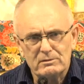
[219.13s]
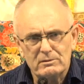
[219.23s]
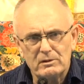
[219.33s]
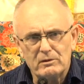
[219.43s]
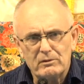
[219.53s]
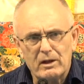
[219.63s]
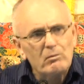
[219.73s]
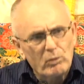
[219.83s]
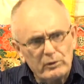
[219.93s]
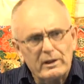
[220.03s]
They
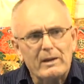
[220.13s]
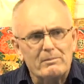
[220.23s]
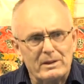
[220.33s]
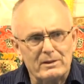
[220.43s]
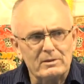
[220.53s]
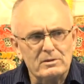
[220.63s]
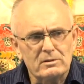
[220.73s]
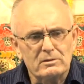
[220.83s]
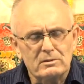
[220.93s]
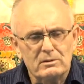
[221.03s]
want happiness,
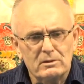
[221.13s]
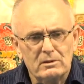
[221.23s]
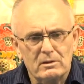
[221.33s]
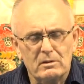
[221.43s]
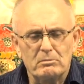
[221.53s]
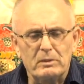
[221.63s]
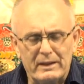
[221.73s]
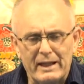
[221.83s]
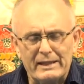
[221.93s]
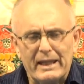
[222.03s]
but
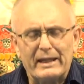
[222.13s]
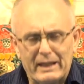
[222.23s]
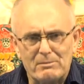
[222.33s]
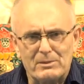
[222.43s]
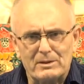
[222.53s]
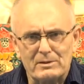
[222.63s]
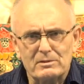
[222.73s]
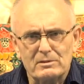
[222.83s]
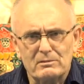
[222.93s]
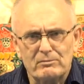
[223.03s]
they lack happiness.